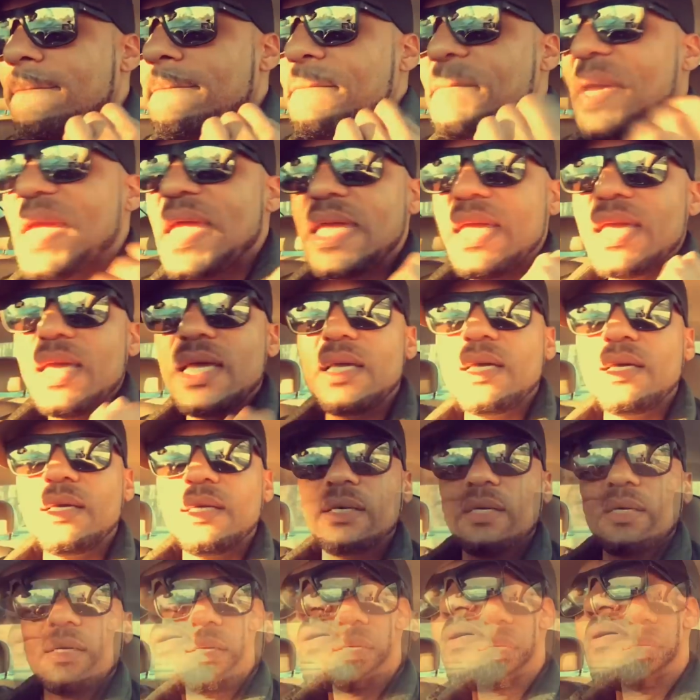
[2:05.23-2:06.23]
Bing.
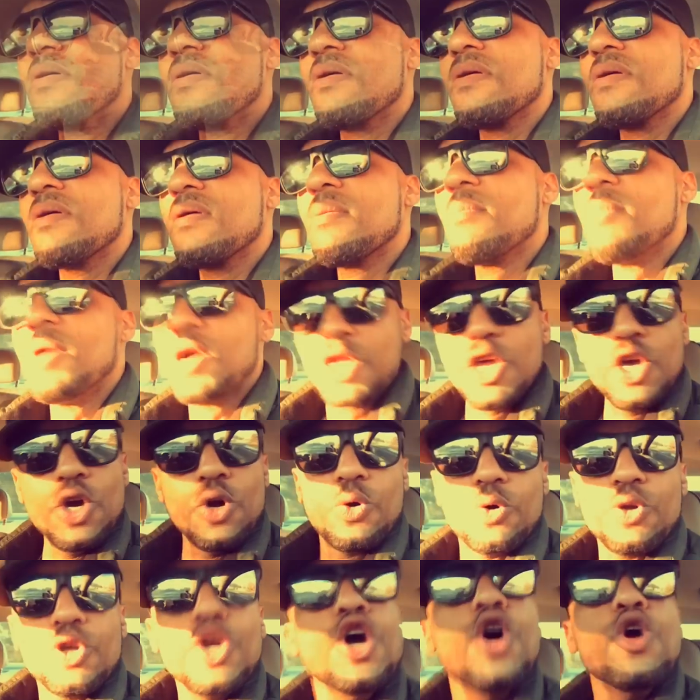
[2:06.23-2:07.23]
But
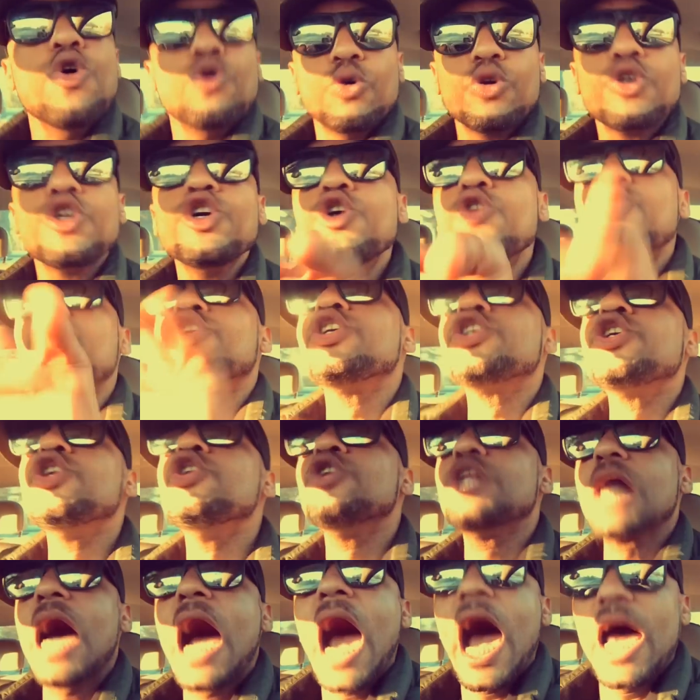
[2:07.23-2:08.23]
you
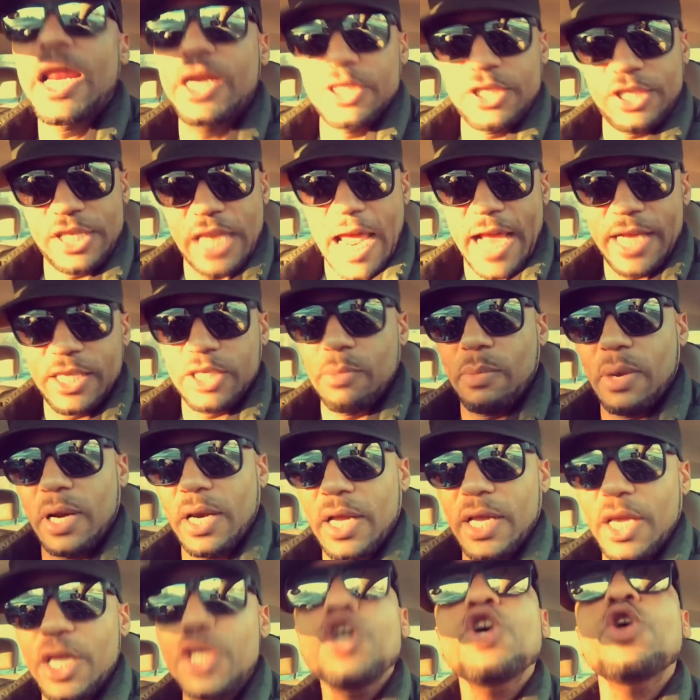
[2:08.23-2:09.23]
the honor snatcher, my
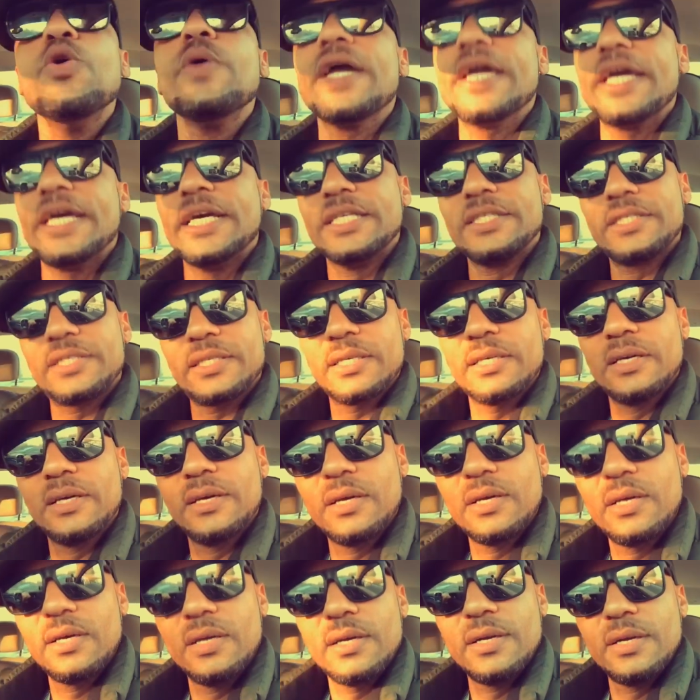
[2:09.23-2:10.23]
nigga. You is.
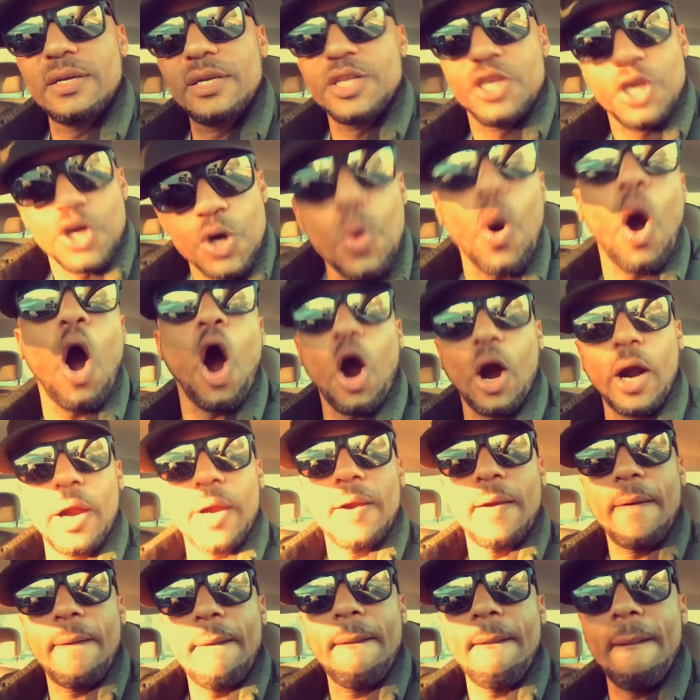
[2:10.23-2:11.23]
You are.
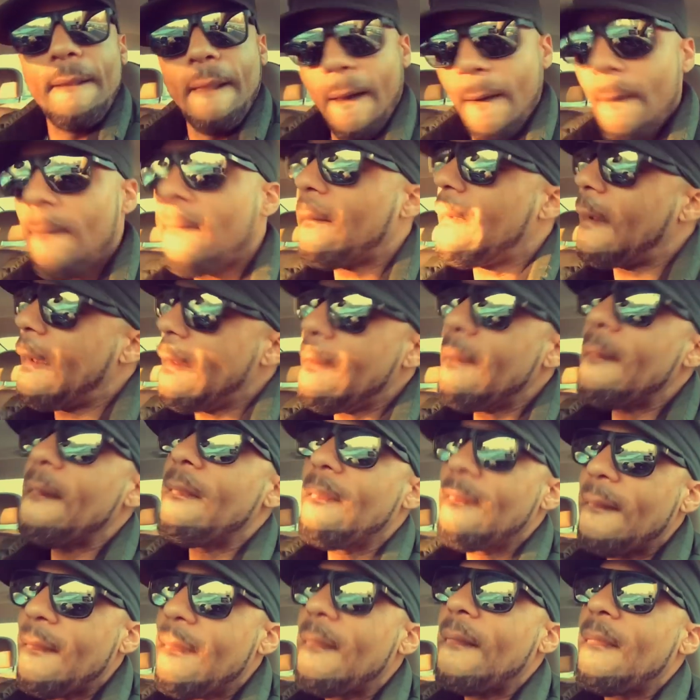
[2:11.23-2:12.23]
Okay.
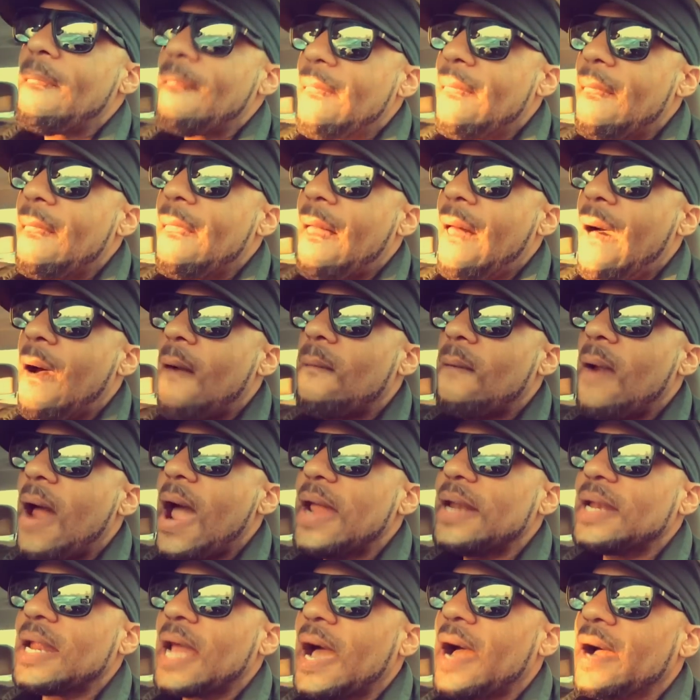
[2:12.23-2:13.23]
All
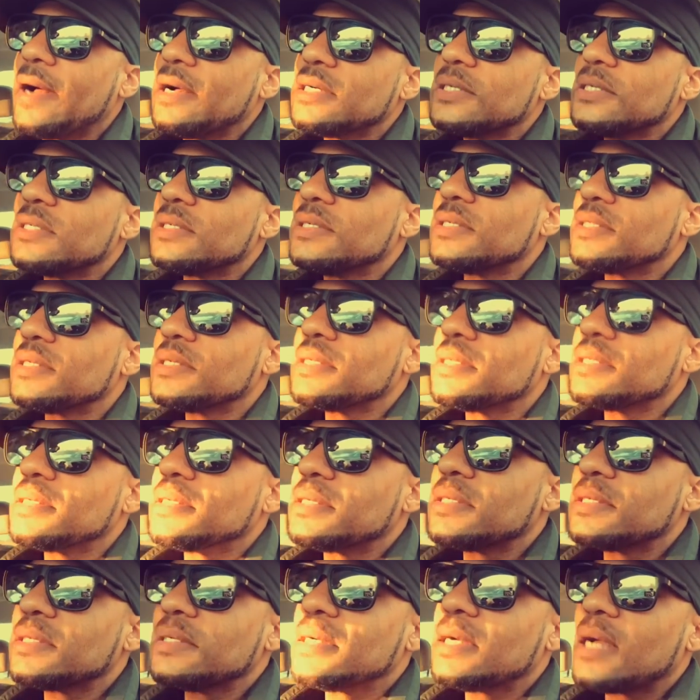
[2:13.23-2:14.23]
right now.
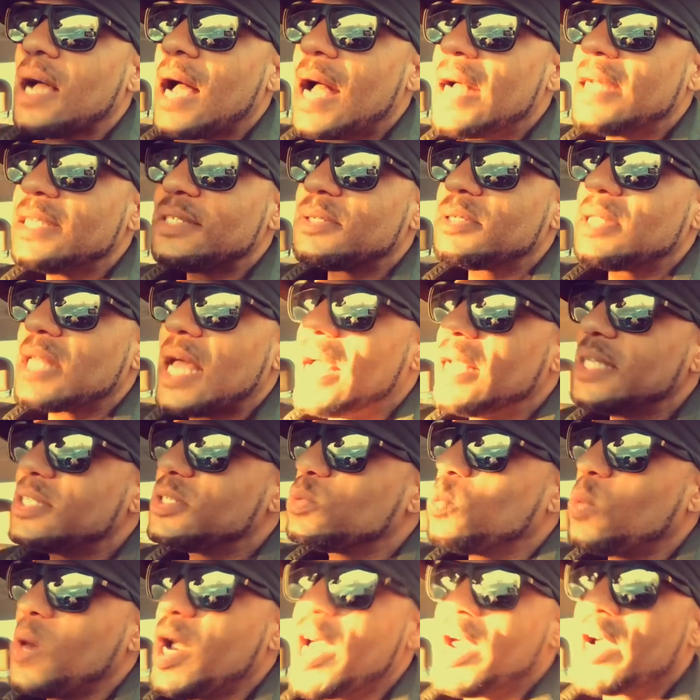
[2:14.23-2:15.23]

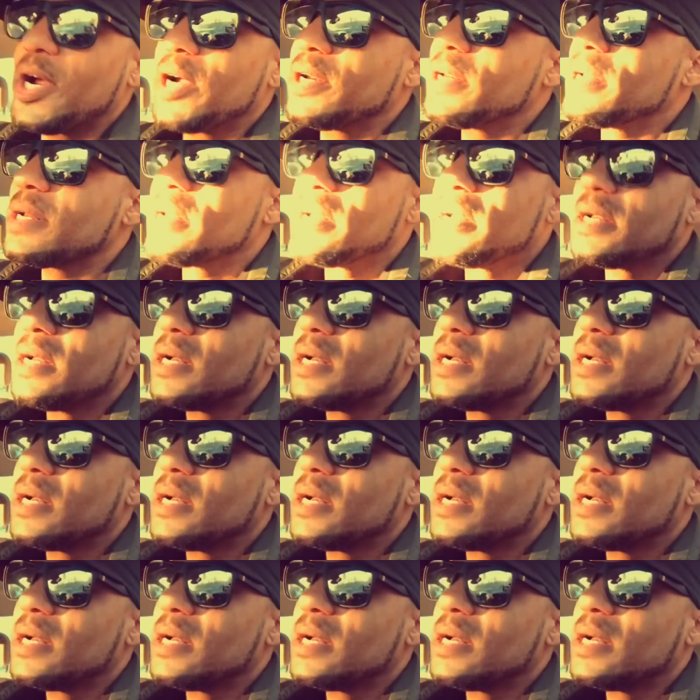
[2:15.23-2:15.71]
That's weird.